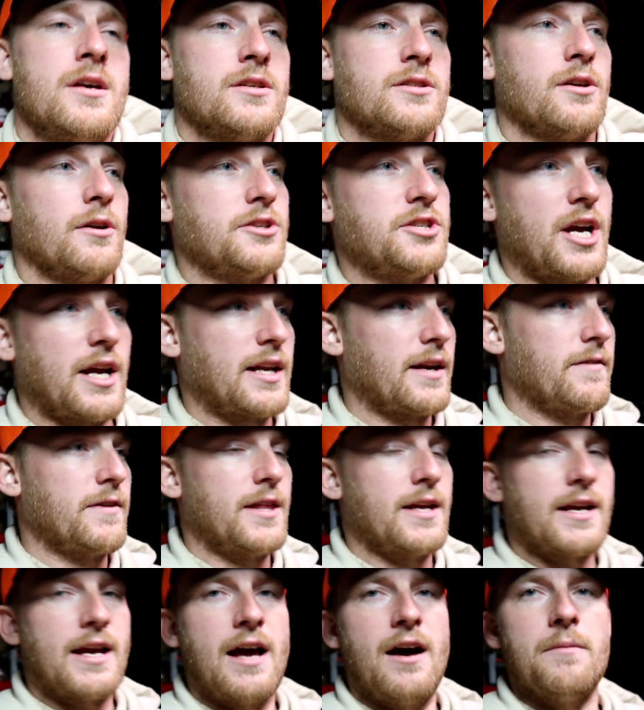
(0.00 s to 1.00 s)
So I checked
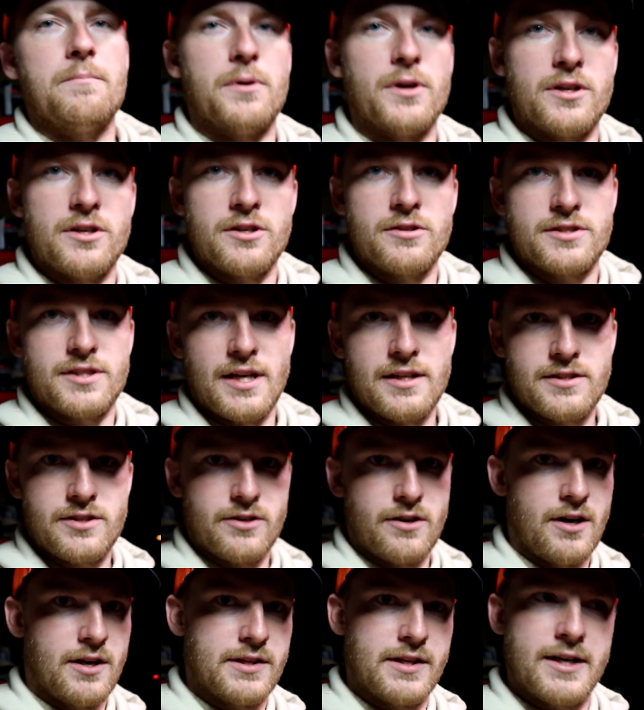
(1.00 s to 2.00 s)
everything out, put a new
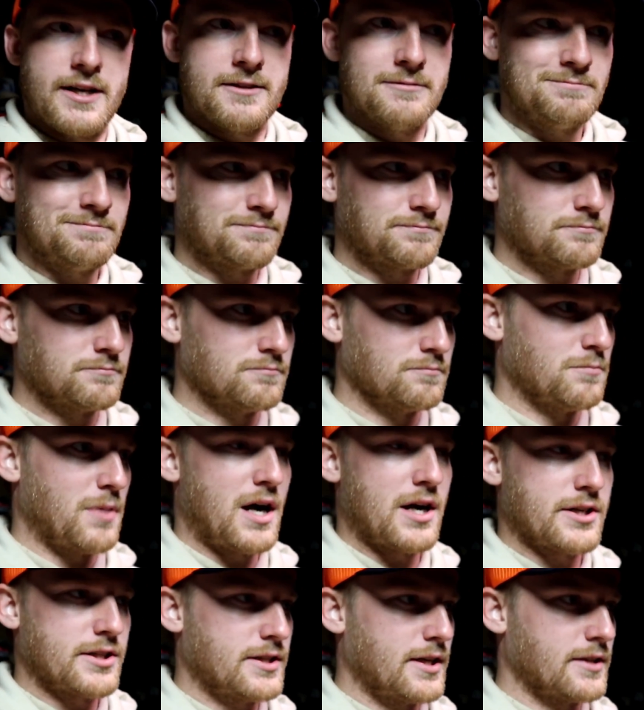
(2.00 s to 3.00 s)
sensor on there,
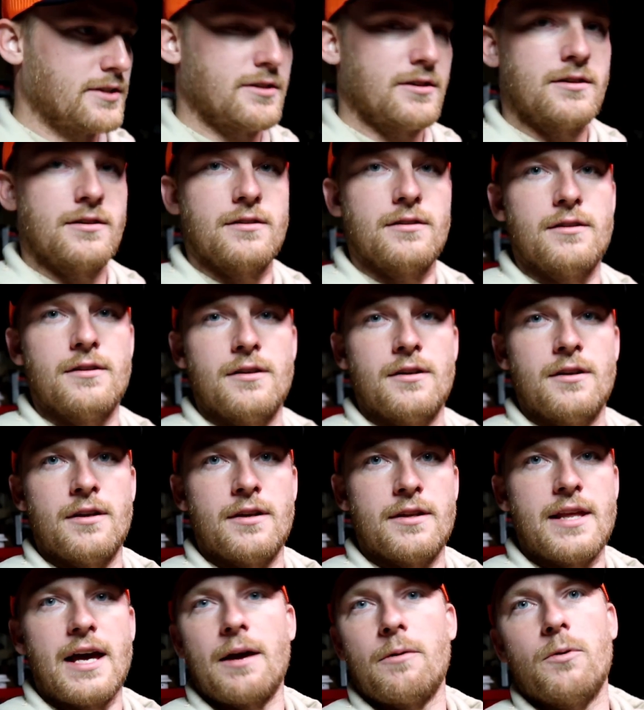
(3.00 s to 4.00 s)
Bosch sensor,
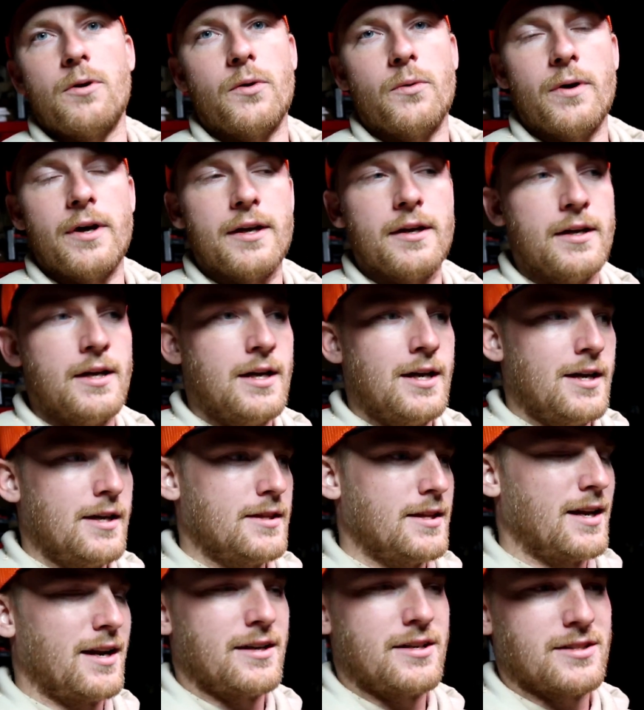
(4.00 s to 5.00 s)
that went away.
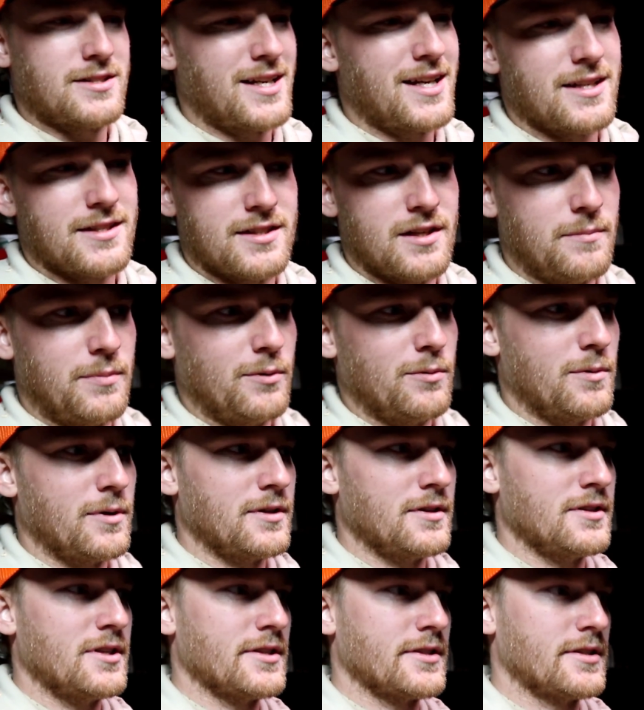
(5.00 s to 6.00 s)
Then I just had a simple
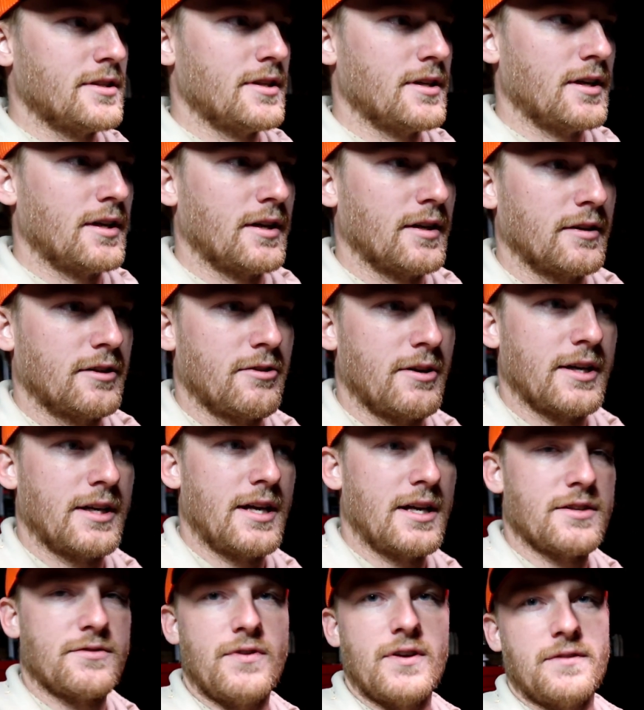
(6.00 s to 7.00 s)
one, just the
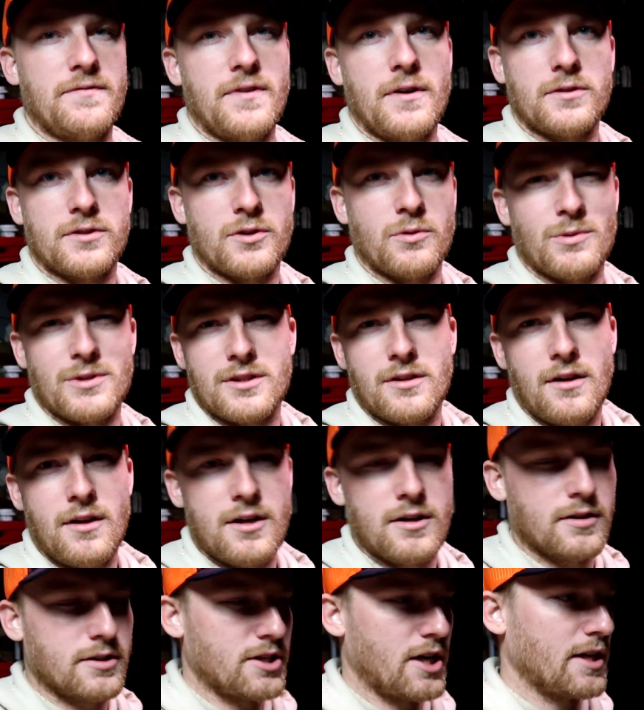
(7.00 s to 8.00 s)
crankcase vent filter was
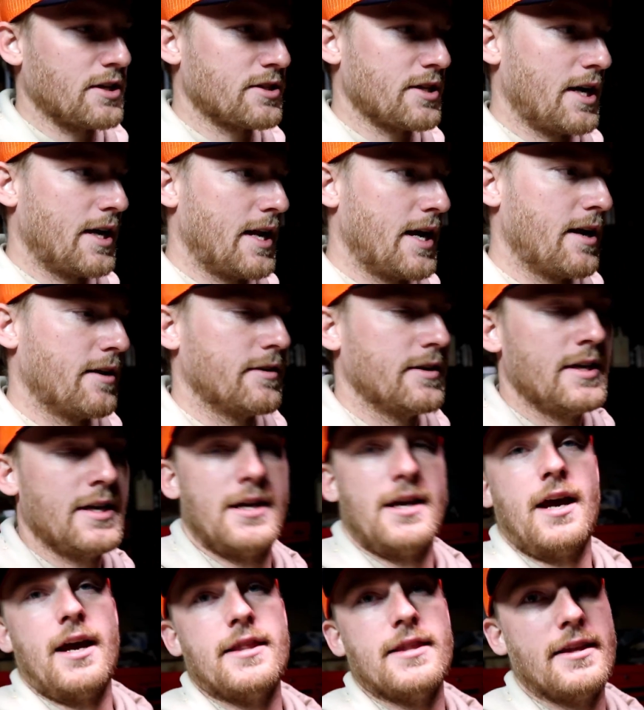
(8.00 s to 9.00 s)
clogged, changed that out,
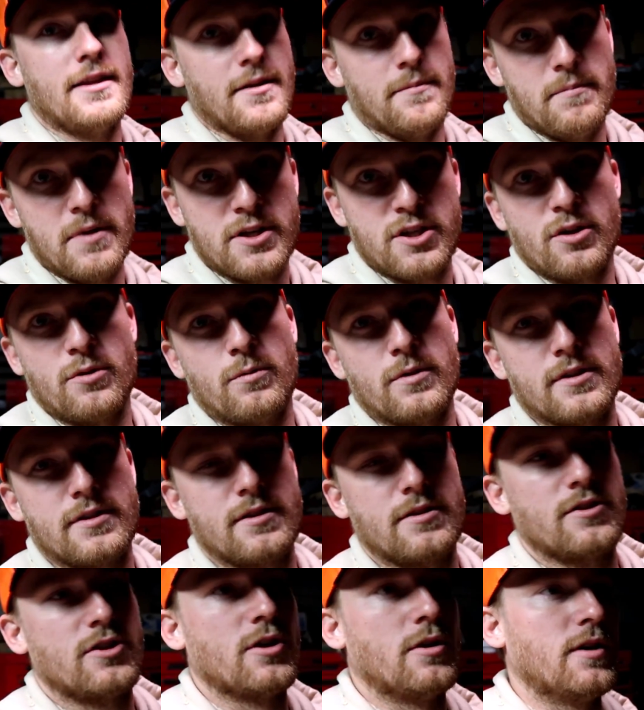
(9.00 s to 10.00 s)
and then the emission
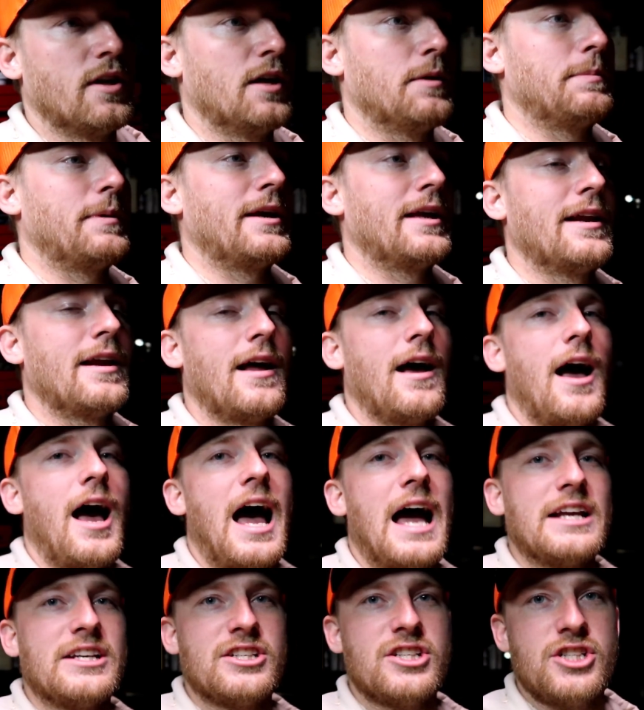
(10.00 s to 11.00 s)
ones showed up. And
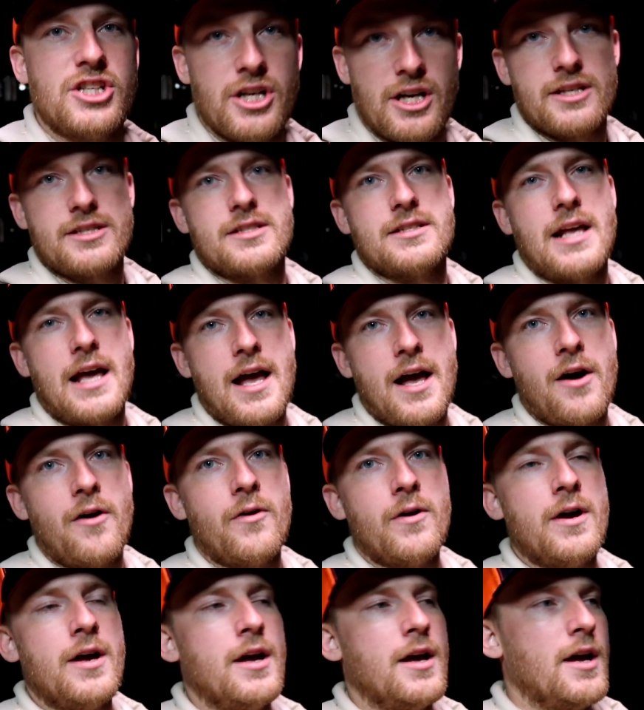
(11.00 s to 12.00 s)
I just
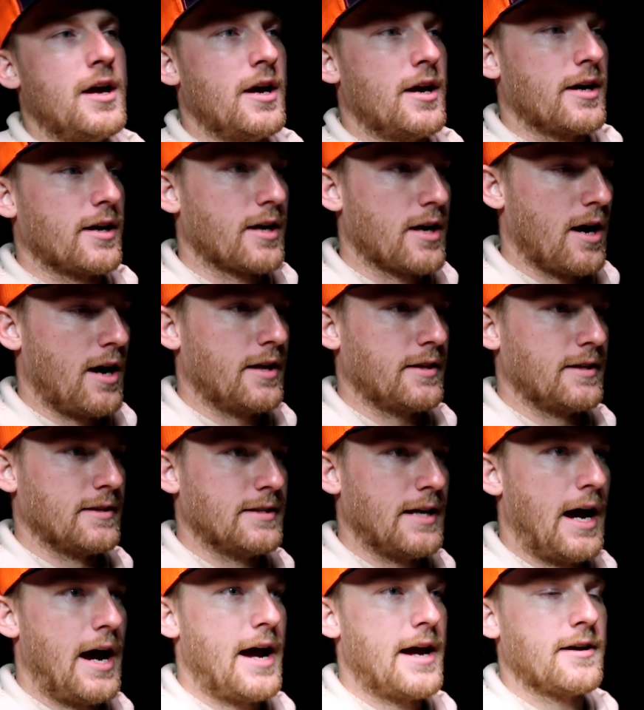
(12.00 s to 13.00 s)
now got the
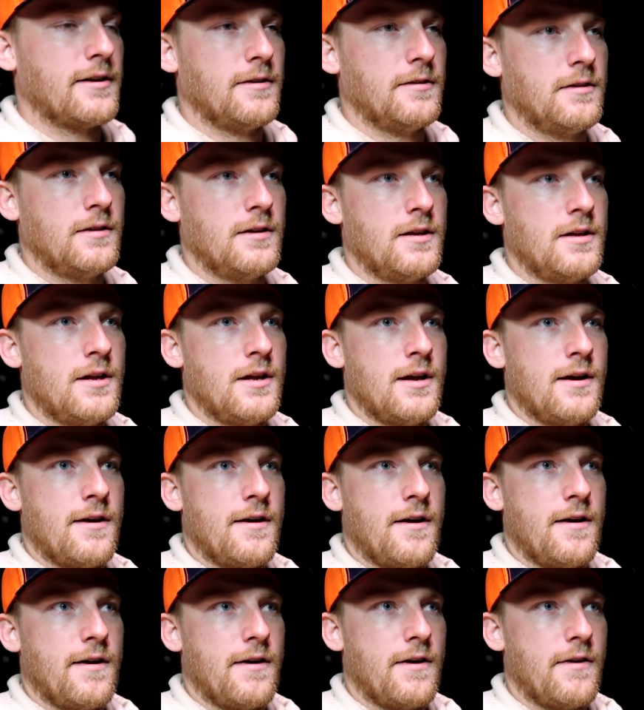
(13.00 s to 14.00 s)
title
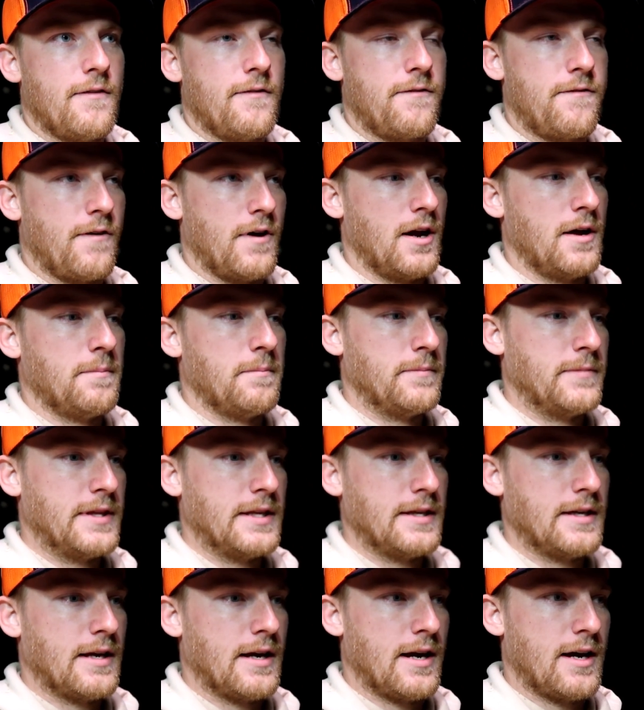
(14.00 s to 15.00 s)
from
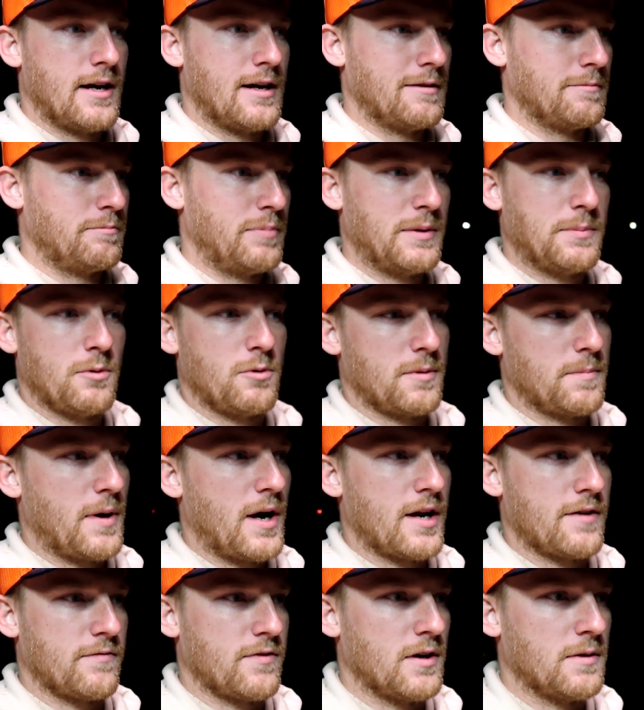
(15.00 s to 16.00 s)
the people we
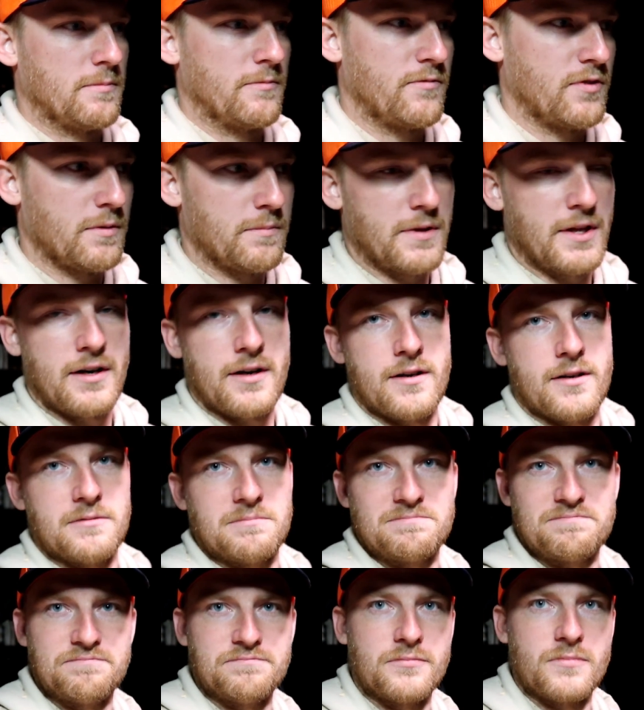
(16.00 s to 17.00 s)
bought it from
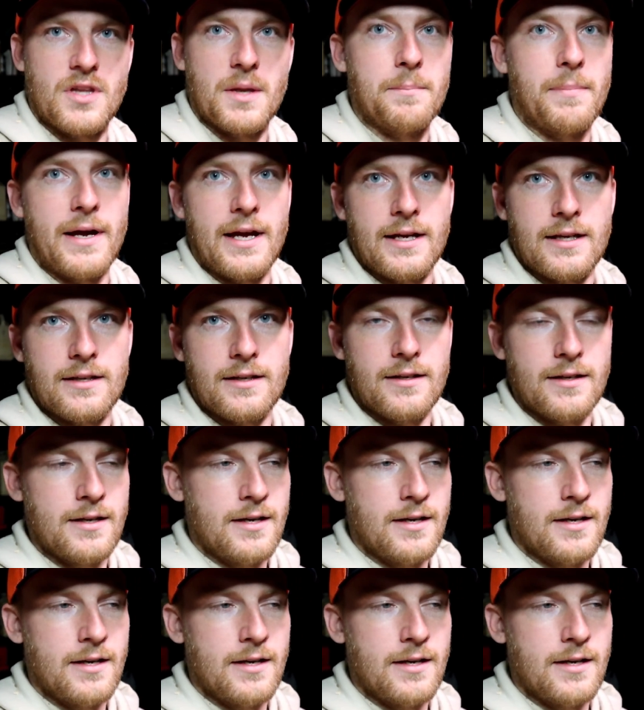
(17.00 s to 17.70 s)
the bank.